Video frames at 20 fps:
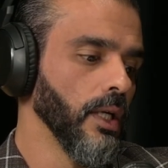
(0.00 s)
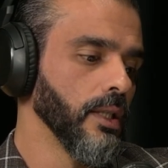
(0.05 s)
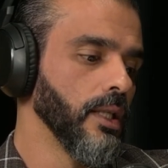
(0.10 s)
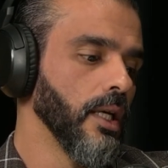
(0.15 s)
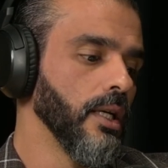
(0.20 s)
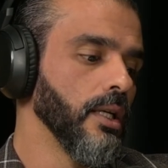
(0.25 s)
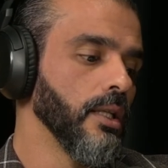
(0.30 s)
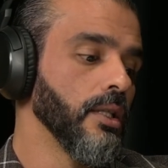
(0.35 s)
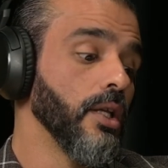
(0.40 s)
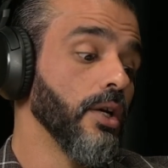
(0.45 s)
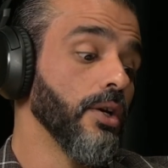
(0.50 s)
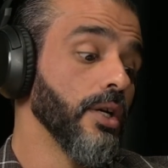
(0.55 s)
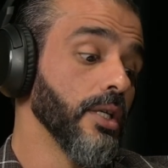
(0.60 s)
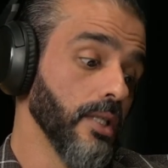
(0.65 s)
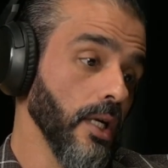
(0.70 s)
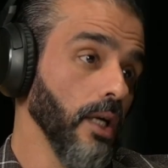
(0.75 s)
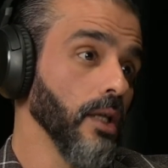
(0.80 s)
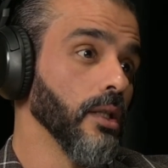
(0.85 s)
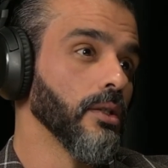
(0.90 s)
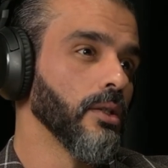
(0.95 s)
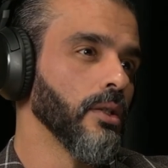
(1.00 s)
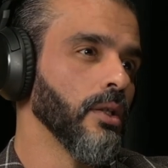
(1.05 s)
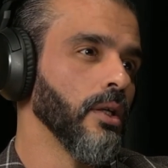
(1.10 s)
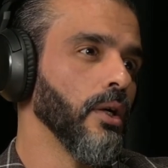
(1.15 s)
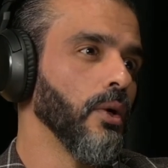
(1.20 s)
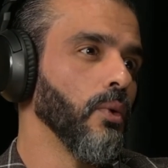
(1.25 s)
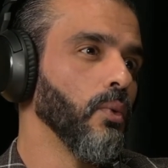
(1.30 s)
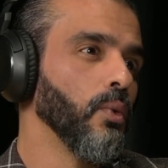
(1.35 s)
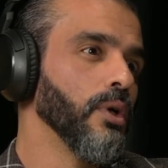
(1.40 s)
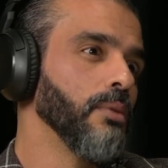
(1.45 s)
Then the result
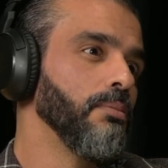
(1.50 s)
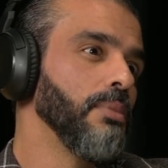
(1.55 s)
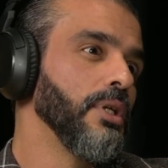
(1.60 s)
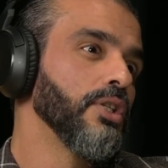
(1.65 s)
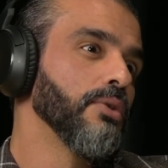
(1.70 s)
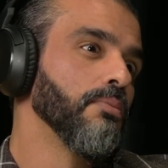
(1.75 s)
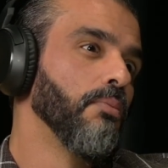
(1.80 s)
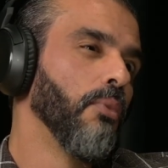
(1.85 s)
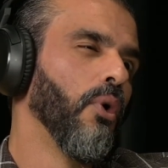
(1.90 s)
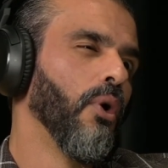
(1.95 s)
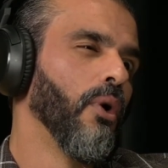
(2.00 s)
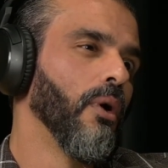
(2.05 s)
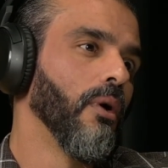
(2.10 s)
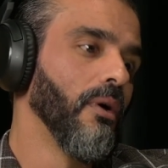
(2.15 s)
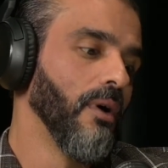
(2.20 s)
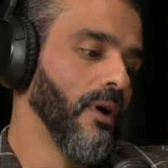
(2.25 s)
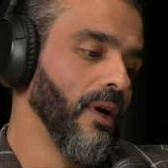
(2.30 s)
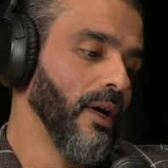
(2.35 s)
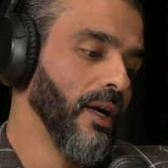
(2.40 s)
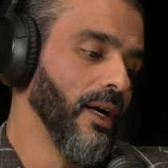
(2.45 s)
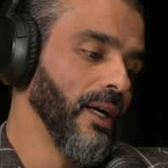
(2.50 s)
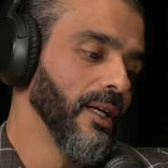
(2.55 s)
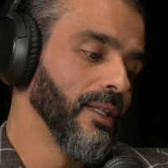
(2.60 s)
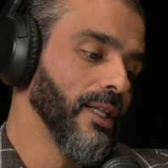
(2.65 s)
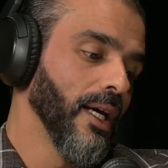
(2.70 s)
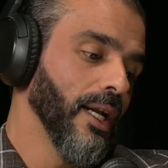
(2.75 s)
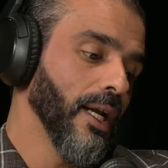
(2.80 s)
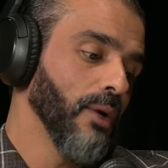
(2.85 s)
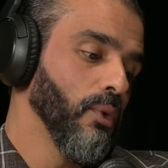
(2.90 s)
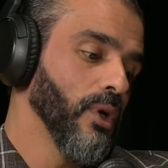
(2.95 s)
will be small.
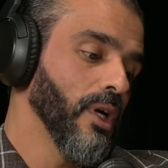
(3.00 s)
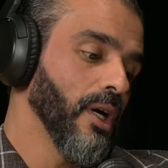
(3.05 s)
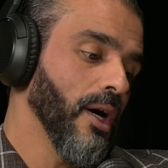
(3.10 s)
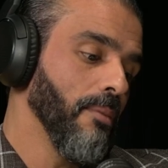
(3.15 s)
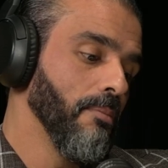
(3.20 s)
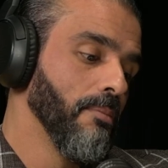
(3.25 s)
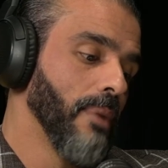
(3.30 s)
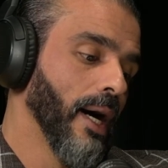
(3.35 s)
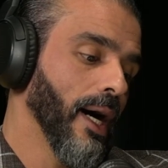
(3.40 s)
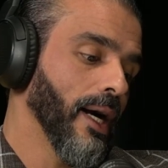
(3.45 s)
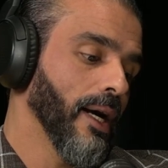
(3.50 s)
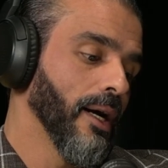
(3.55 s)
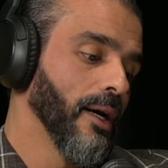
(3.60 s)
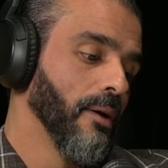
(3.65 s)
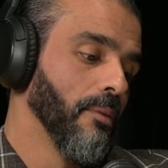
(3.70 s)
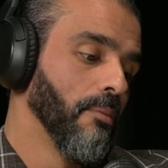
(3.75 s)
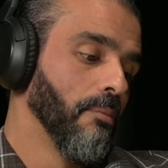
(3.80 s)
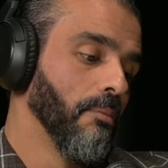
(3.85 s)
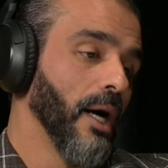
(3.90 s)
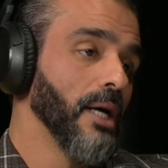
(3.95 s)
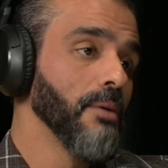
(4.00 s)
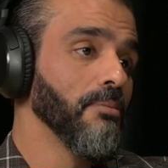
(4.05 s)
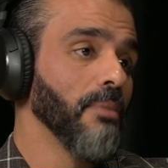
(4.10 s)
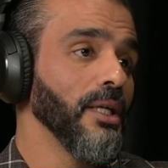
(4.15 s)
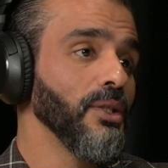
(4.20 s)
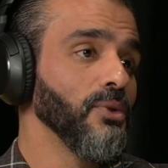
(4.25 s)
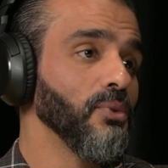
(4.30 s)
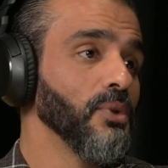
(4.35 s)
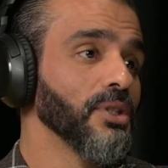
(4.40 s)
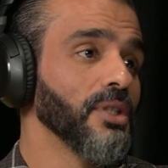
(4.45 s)
Then I will come back, my
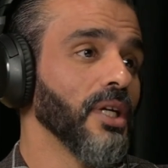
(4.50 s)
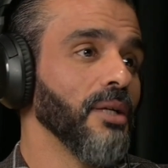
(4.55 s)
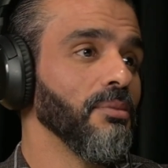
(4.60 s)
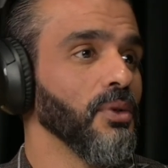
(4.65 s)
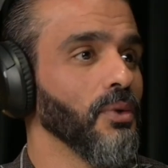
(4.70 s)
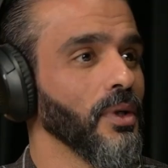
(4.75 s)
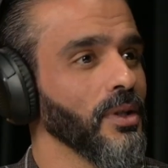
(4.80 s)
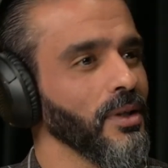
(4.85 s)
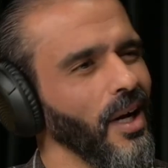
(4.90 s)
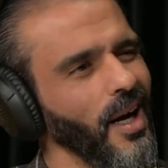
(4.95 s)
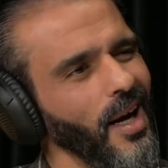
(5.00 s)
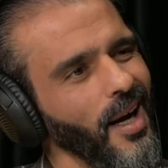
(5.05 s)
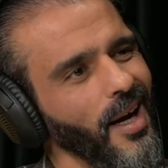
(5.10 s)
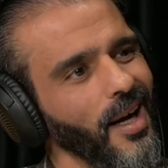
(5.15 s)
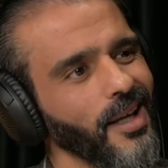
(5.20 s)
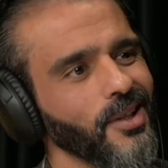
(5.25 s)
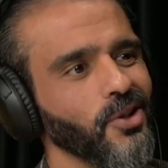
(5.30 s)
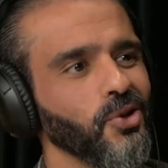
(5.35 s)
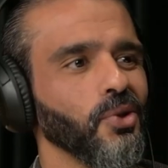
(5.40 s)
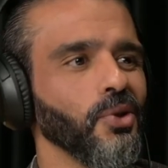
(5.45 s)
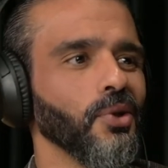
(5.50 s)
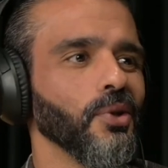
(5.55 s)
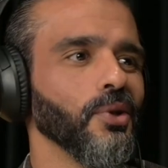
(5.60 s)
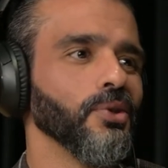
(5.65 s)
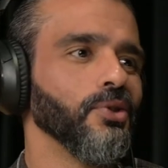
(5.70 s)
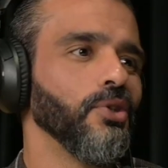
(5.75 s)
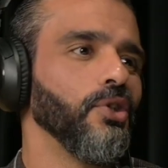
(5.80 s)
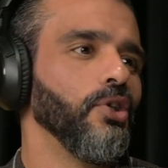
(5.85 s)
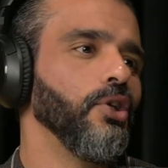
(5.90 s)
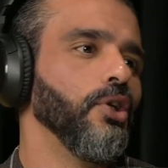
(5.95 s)
mind will tell me what, I
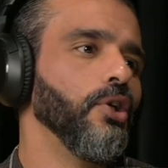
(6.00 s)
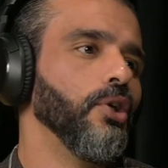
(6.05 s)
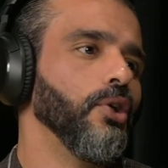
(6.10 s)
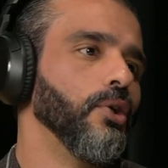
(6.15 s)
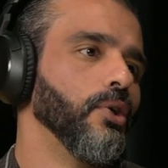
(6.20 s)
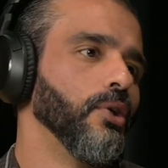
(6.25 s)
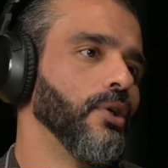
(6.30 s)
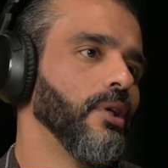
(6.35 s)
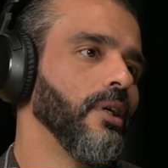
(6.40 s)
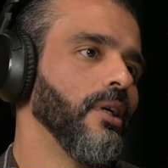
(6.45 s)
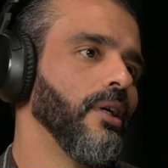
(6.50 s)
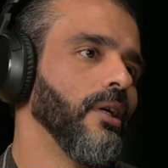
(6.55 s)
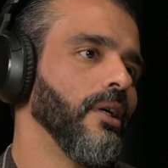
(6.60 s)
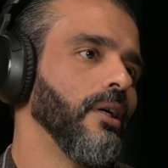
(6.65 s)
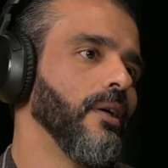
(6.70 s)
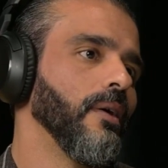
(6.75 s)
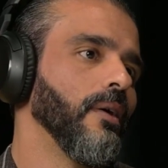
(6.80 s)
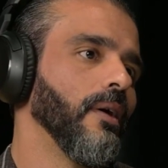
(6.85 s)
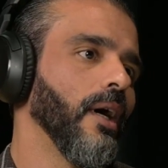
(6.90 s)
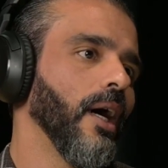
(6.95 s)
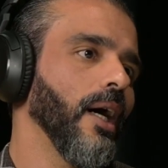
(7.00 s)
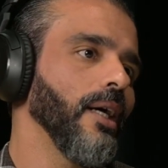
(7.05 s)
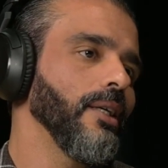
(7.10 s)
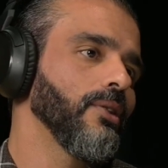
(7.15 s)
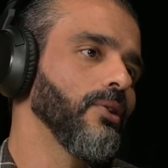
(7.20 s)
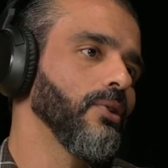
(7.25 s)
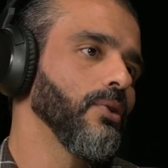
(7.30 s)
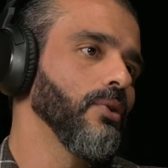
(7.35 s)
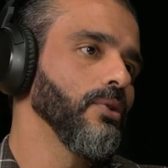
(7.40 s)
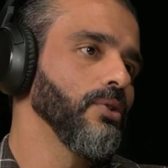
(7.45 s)
told you
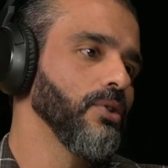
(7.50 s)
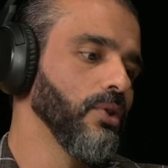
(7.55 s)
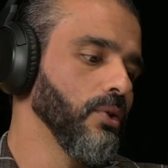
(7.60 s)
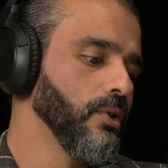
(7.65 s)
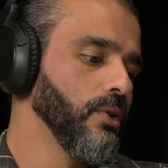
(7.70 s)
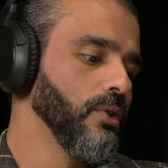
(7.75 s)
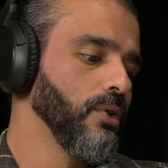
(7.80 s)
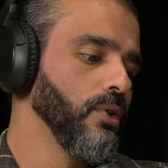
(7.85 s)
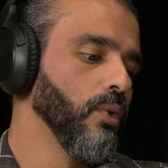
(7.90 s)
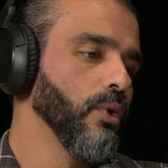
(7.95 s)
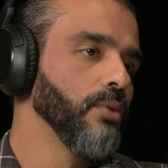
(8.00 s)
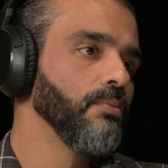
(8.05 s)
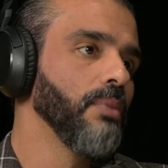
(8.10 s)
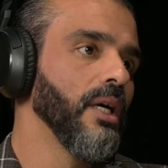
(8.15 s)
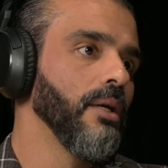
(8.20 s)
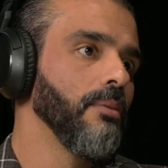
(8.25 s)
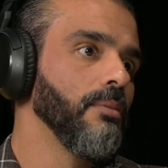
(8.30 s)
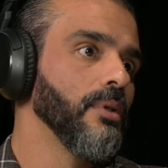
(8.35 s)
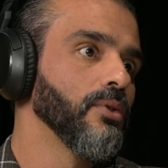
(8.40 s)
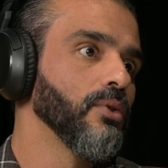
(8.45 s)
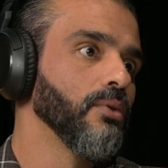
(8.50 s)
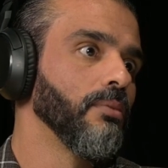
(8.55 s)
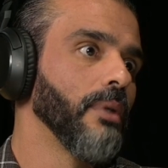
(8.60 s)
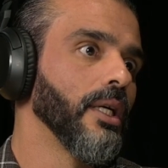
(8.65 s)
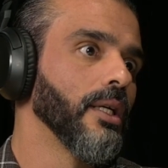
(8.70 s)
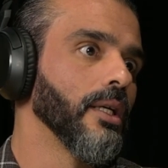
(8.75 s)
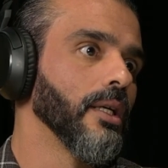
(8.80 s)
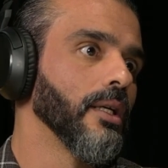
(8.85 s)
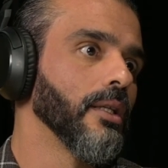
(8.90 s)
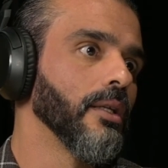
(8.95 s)
and you won't be able to
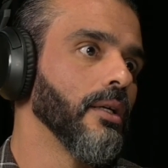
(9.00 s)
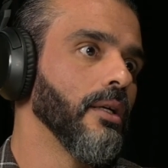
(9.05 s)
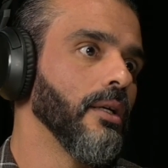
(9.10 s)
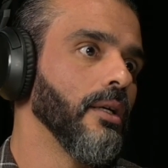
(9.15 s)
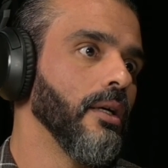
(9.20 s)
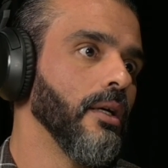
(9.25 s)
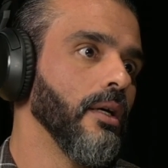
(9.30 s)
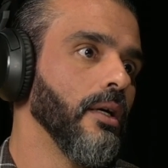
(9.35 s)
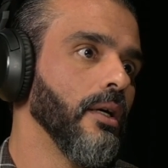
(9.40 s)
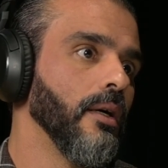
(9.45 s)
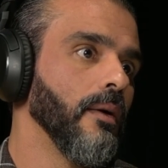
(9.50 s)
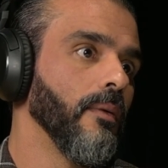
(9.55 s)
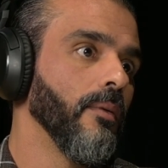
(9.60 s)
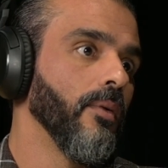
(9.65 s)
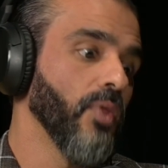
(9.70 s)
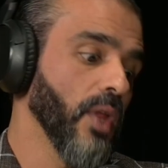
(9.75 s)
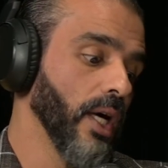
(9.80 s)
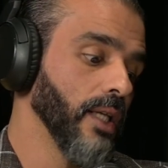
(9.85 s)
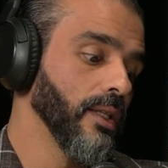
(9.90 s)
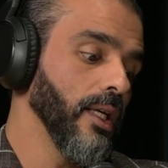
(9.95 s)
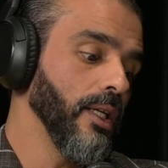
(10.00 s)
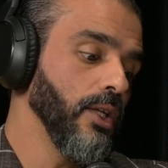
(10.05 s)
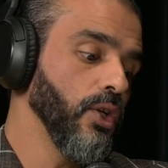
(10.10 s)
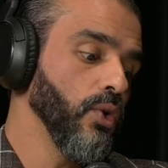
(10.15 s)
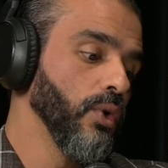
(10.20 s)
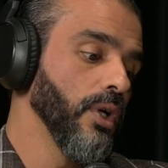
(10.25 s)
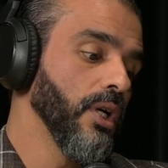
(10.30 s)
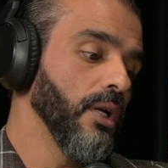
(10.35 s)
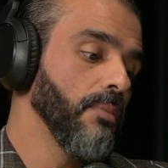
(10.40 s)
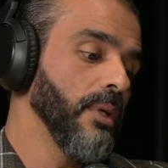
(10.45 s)
make it. And then you will
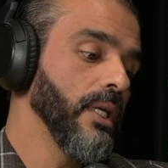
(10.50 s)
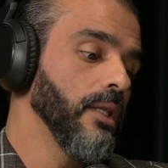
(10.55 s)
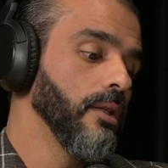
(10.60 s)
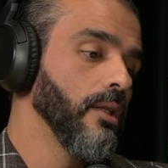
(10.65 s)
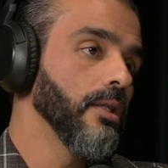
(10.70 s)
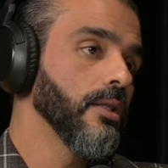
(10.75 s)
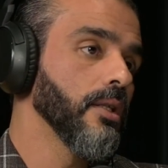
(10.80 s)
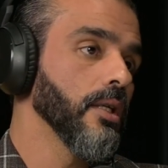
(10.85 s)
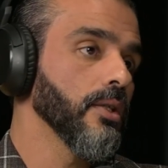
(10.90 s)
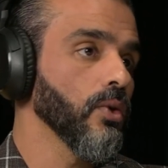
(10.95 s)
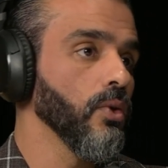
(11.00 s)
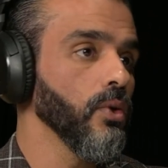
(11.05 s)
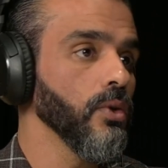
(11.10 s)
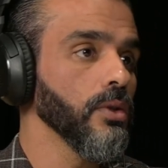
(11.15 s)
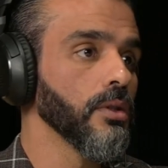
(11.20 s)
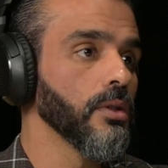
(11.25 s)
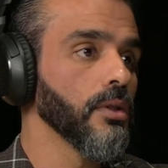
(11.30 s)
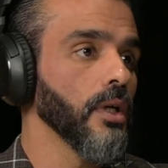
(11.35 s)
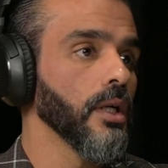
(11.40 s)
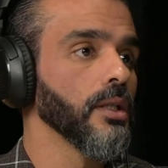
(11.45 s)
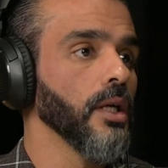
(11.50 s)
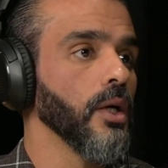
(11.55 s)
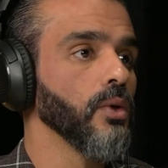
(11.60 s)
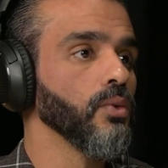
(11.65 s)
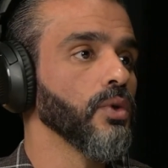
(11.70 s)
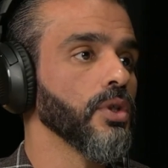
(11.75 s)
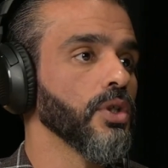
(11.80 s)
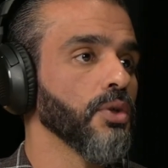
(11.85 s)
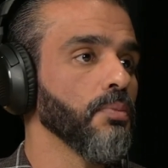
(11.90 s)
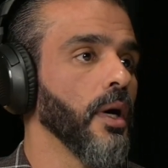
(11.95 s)
repeat this, that's called a
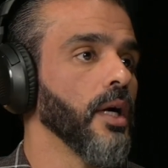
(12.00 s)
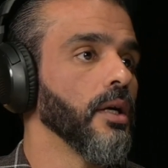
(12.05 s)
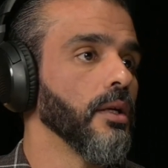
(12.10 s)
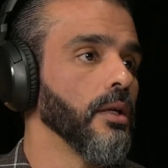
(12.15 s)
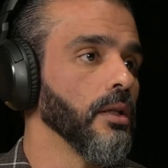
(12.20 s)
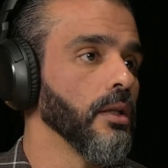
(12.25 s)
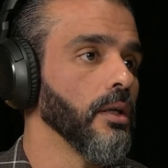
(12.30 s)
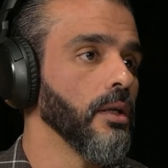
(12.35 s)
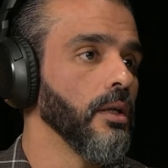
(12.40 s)
downward spiral.